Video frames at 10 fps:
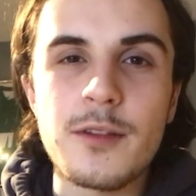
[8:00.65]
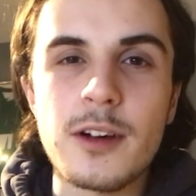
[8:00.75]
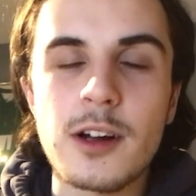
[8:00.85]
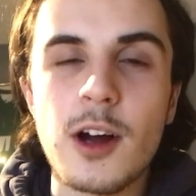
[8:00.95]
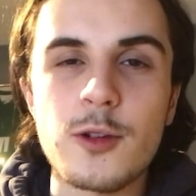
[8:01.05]

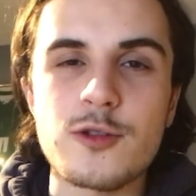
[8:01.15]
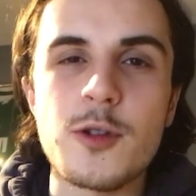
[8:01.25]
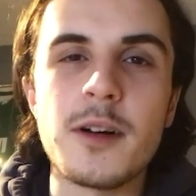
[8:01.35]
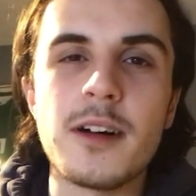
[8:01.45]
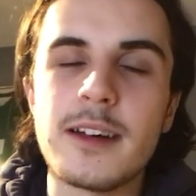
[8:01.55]
for
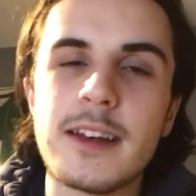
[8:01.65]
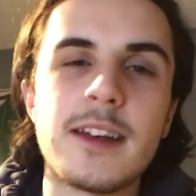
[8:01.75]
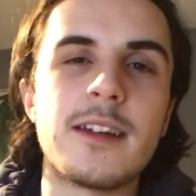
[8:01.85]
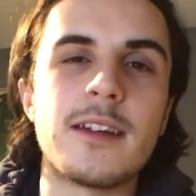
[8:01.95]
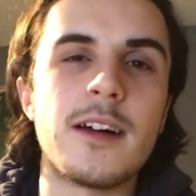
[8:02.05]
Karlsruhe
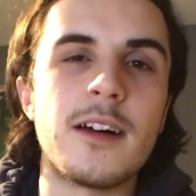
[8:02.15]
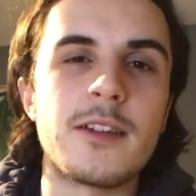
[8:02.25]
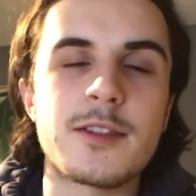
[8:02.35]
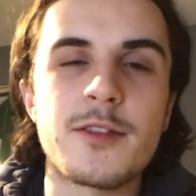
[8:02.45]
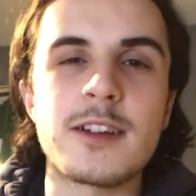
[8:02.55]
in the
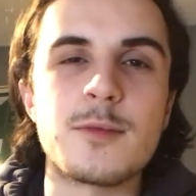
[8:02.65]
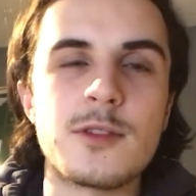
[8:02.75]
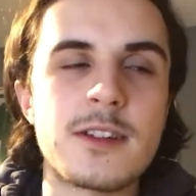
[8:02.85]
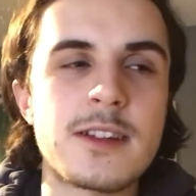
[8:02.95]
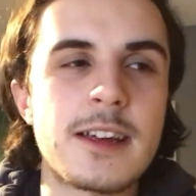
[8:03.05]
Zweite
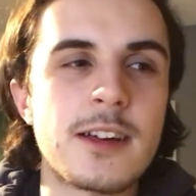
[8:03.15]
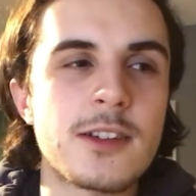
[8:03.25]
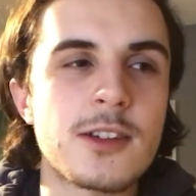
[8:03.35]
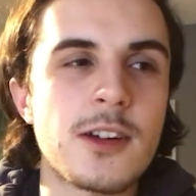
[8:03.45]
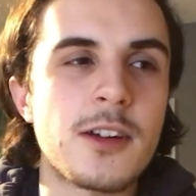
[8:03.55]
Bundesliga,
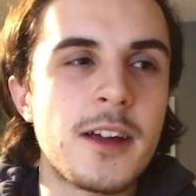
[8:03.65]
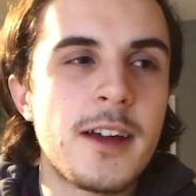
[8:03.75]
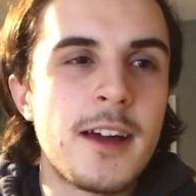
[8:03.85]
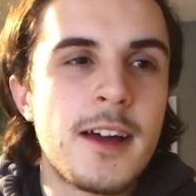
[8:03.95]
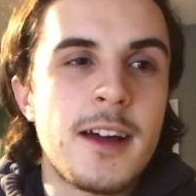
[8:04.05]
so
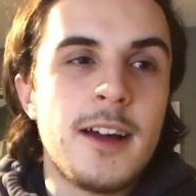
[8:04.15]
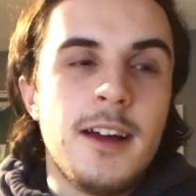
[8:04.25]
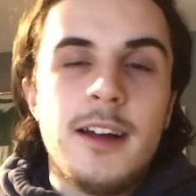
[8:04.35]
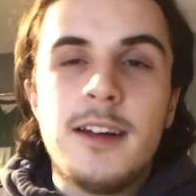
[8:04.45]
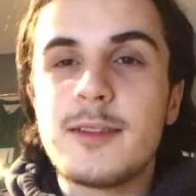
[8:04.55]

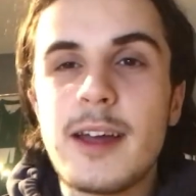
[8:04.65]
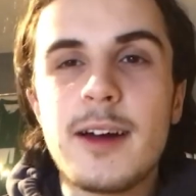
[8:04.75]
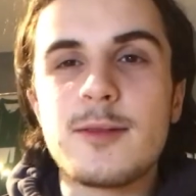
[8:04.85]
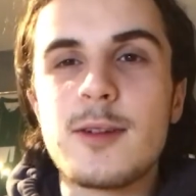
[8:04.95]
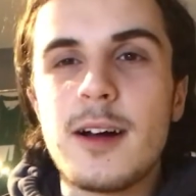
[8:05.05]

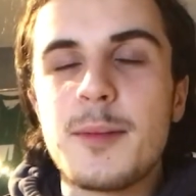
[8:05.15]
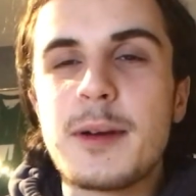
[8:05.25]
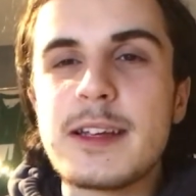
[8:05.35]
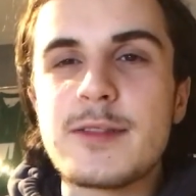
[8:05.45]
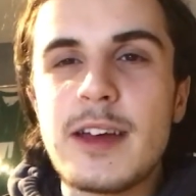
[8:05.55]
yeah,
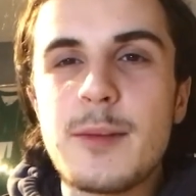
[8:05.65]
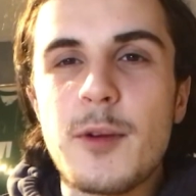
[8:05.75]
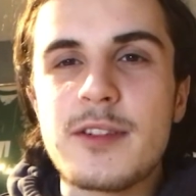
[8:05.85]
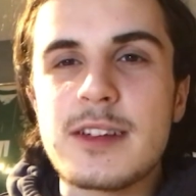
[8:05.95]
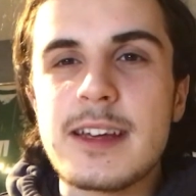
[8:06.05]
pleased for him.
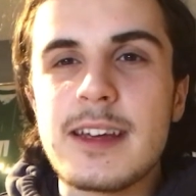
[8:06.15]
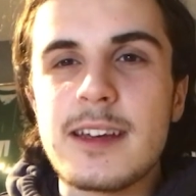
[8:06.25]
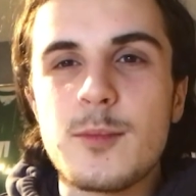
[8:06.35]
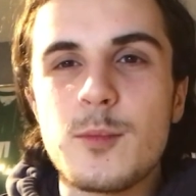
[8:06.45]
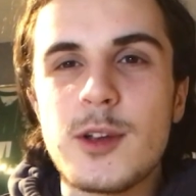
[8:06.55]

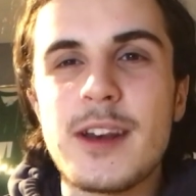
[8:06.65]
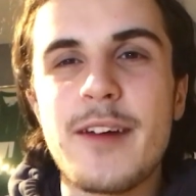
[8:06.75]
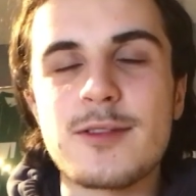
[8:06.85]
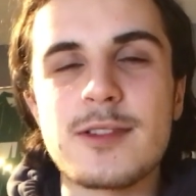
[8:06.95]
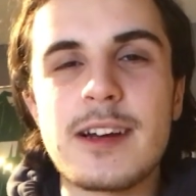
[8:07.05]
Obviously, you
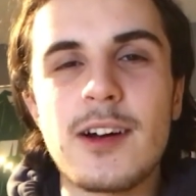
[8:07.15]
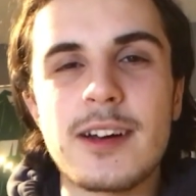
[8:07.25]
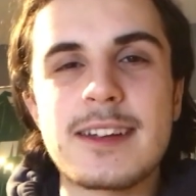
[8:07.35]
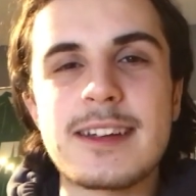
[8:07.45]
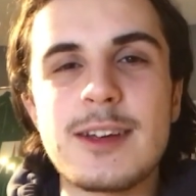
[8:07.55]
never really like
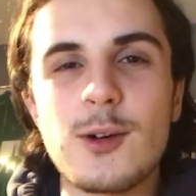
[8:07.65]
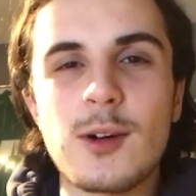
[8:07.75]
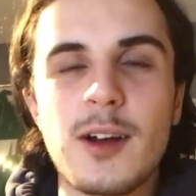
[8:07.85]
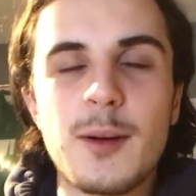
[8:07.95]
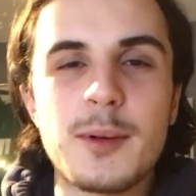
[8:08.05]
to see your
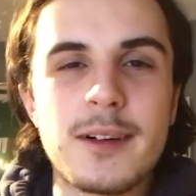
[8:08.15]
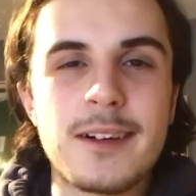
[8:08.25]
club